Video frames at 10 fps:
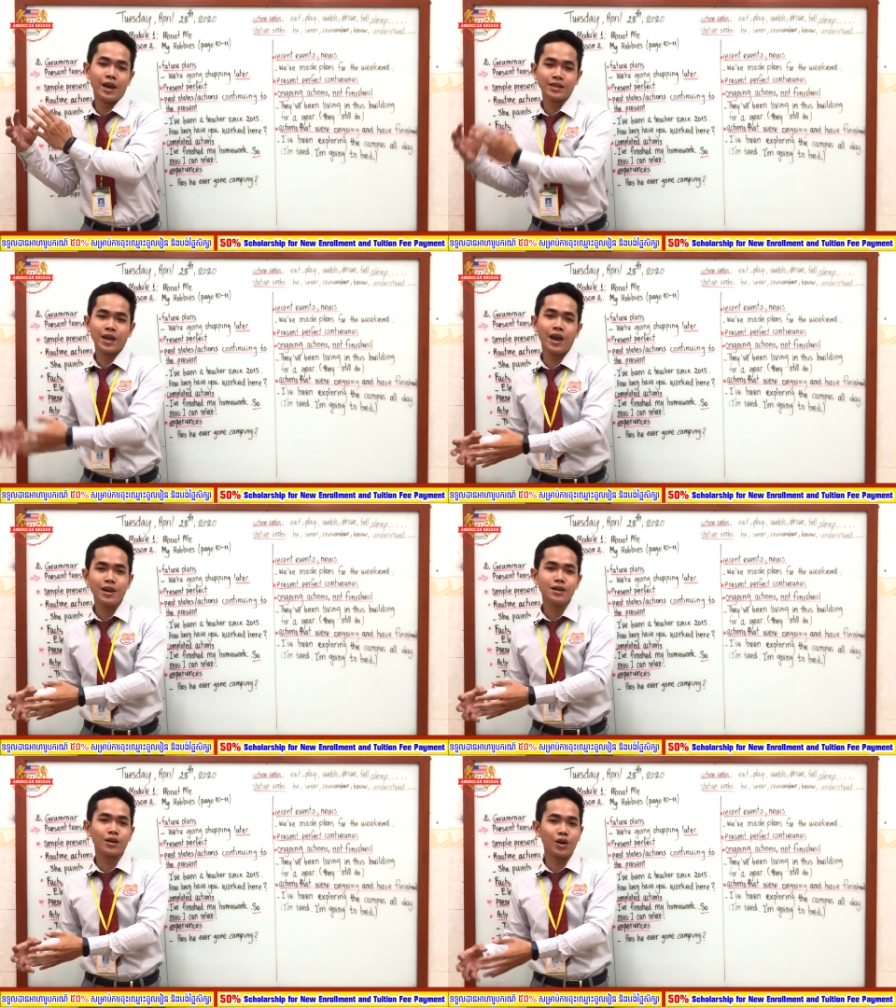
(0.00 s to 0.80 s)

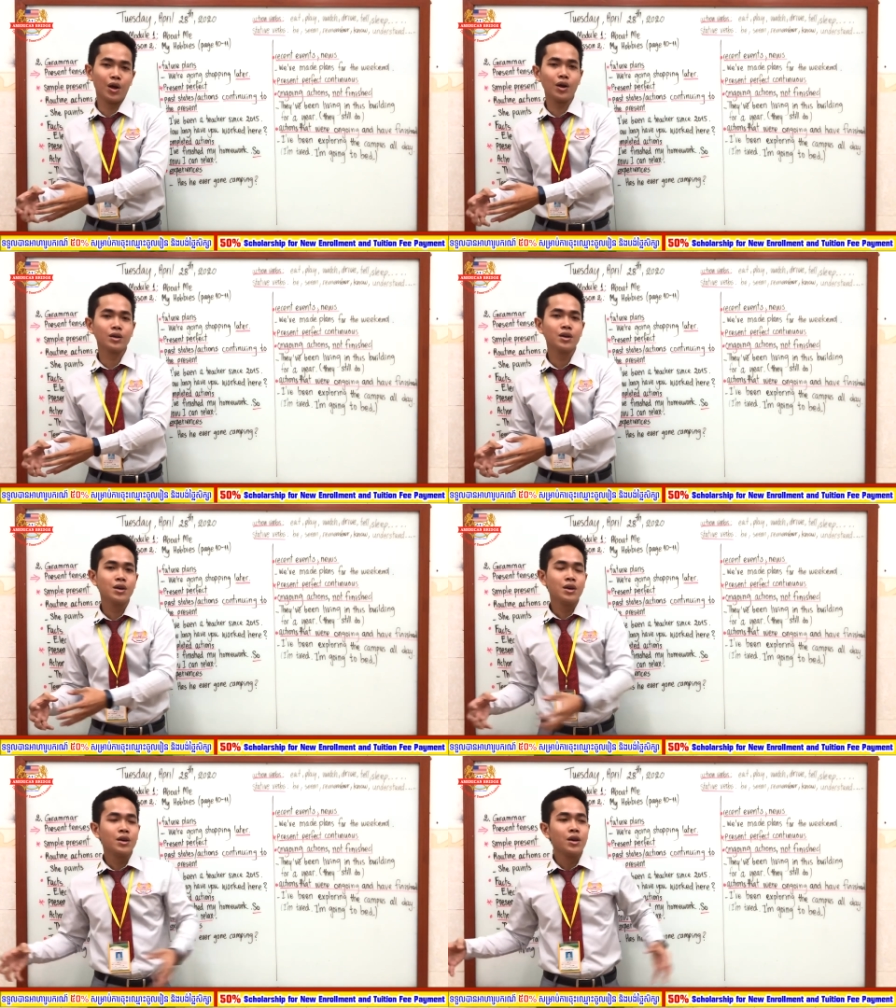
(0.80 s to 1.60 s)
10 o'clock,
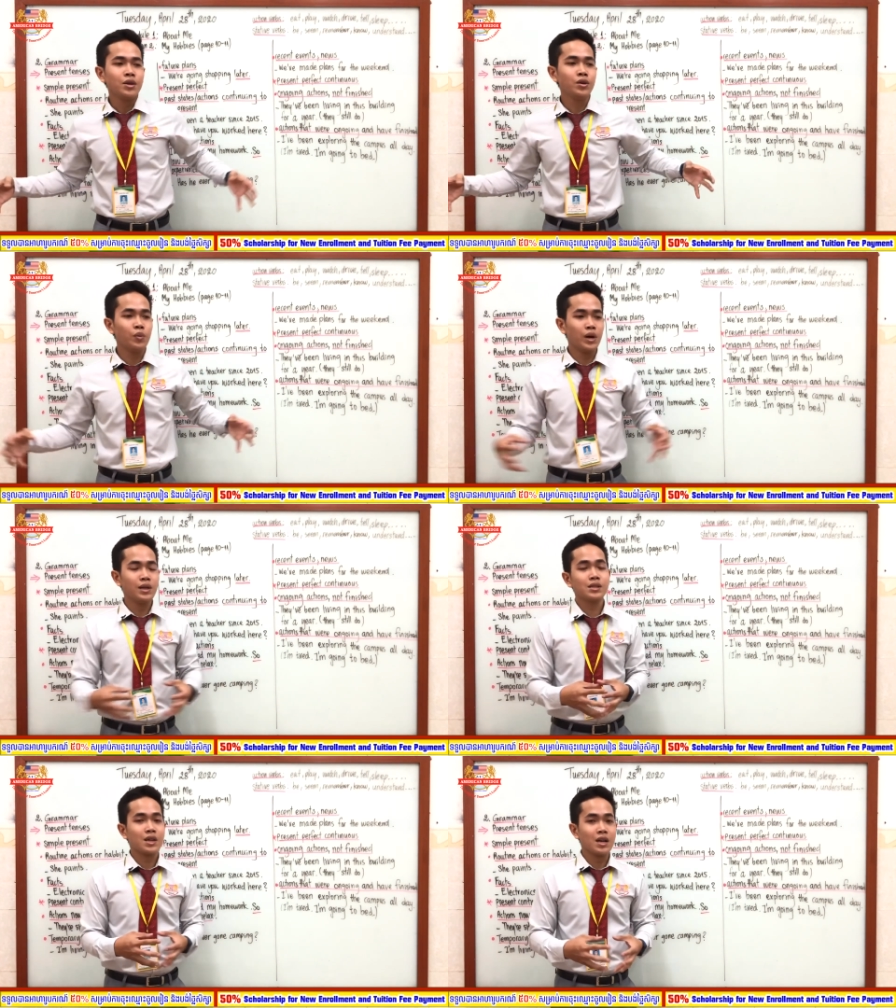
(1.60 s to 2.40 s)
you were
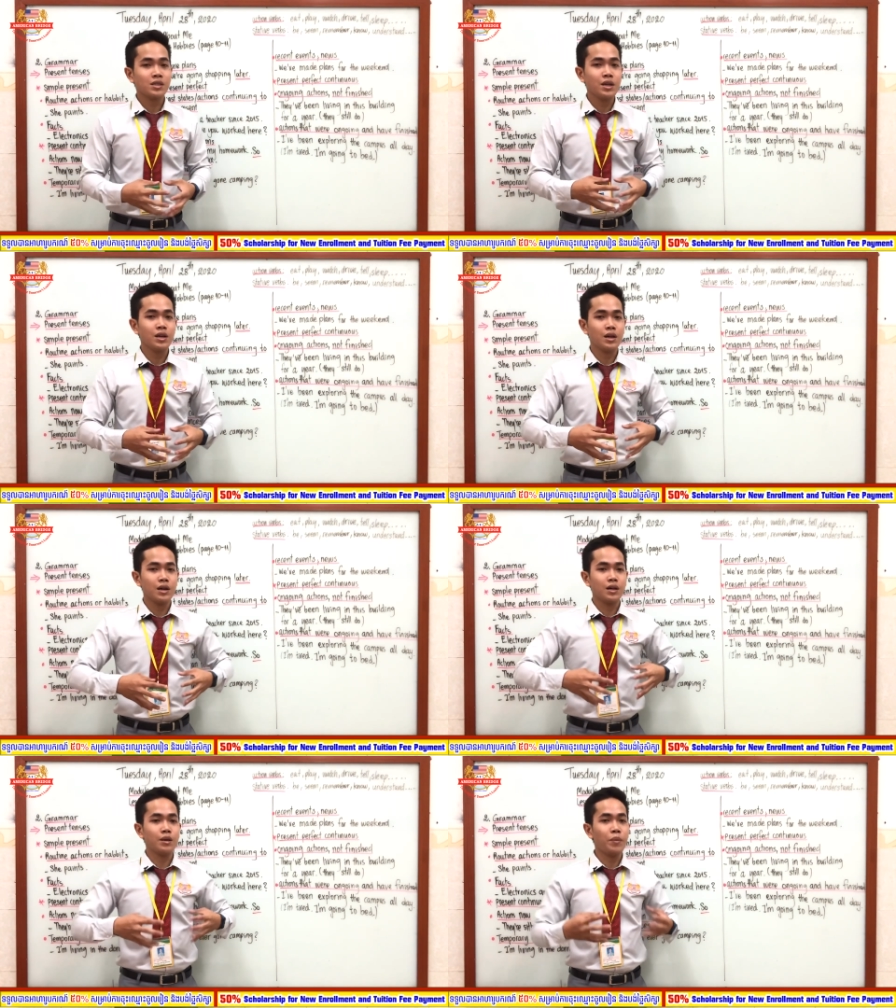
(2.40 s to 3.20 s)
discussing
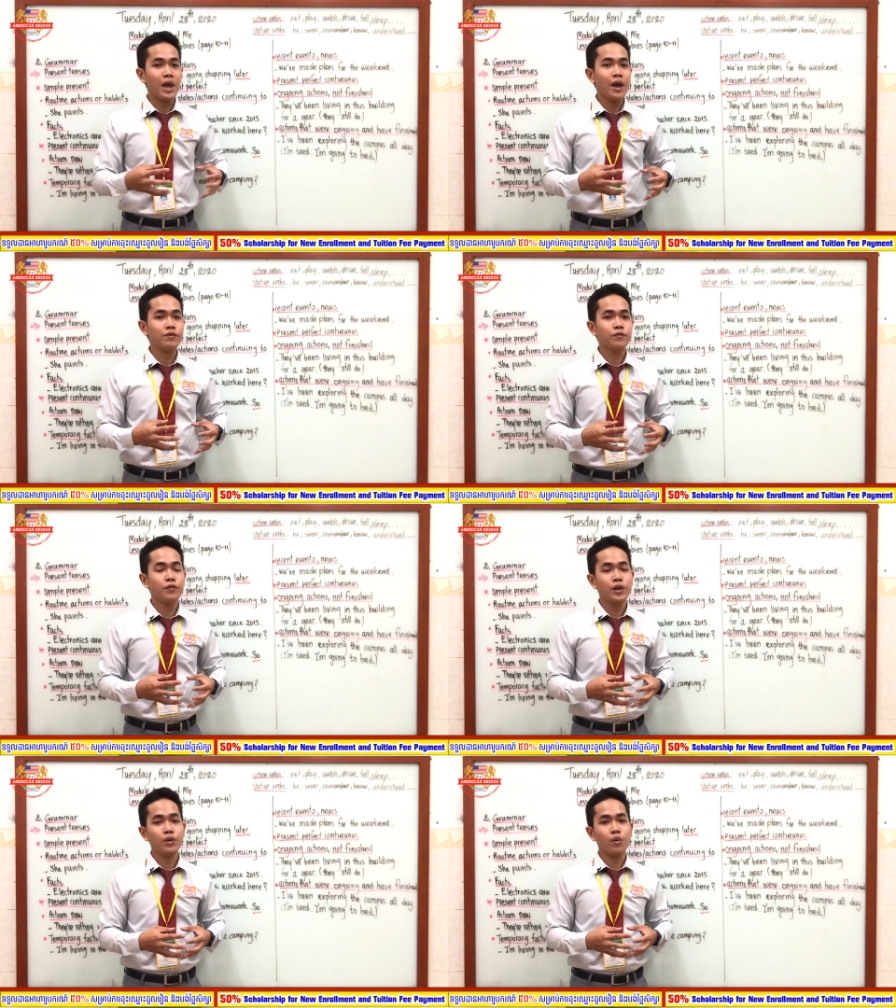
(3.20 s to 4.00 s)
the plan
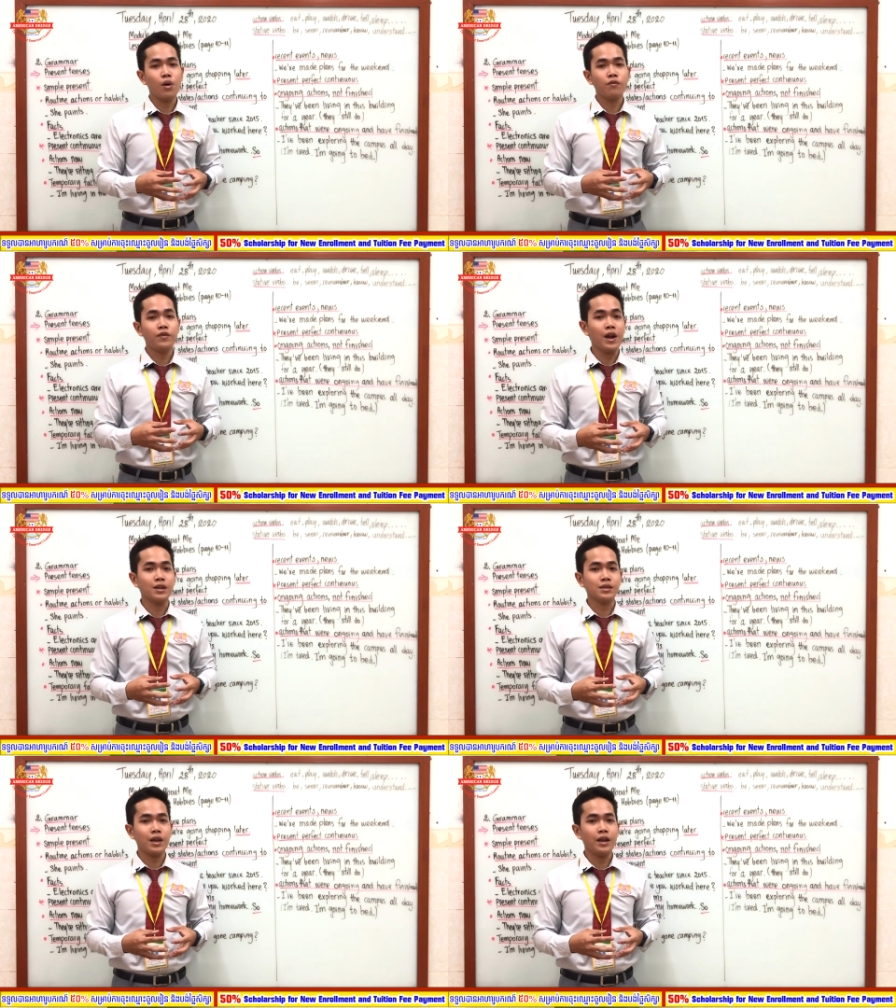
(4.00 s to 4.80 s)
with your
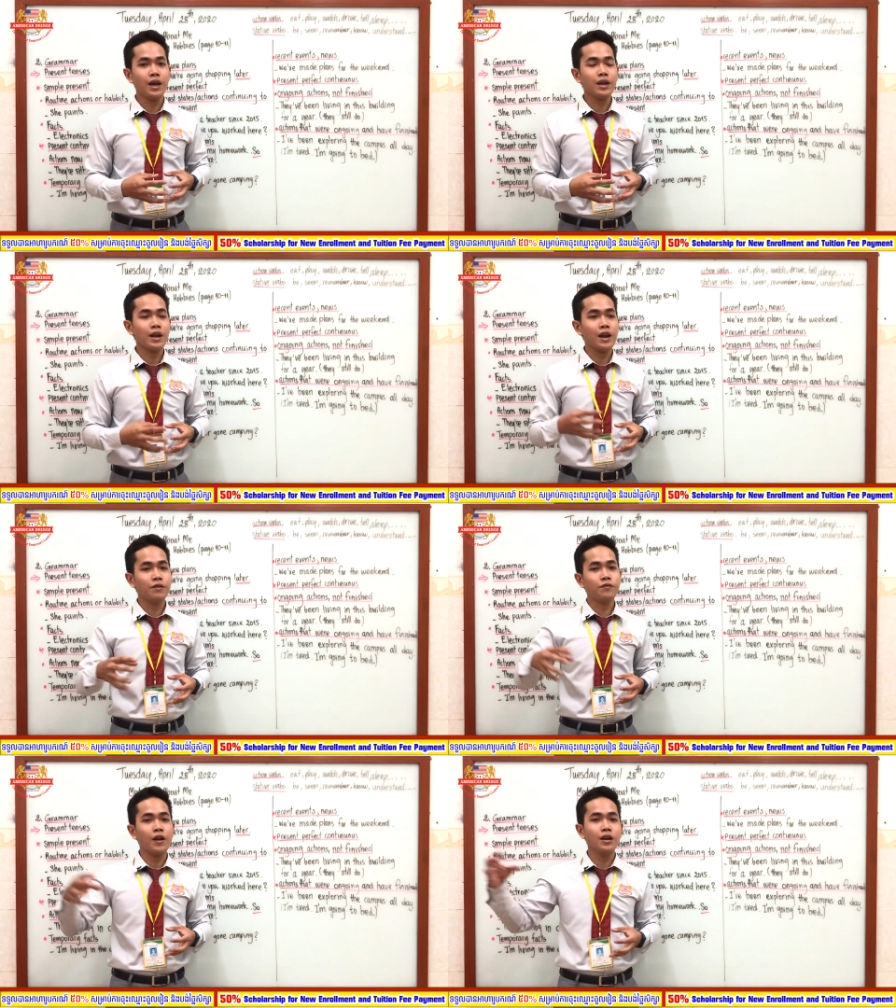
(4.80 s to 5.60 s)
friends, and then
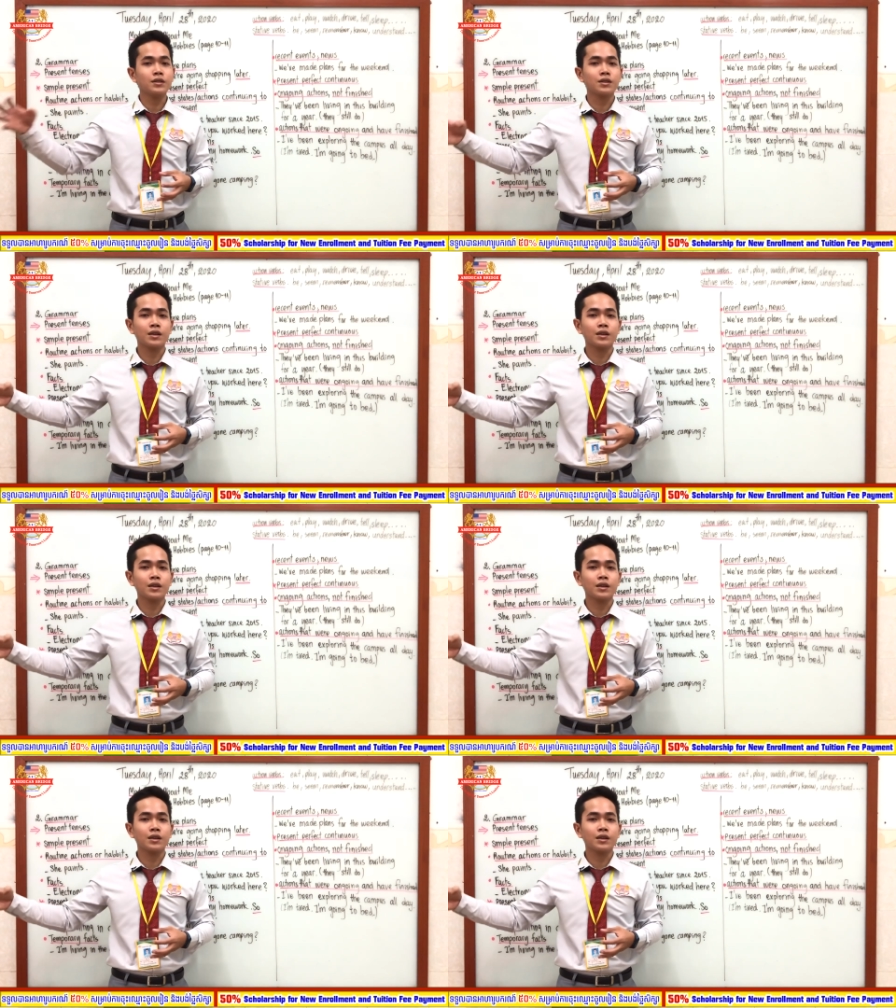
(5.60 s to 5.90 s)
another friend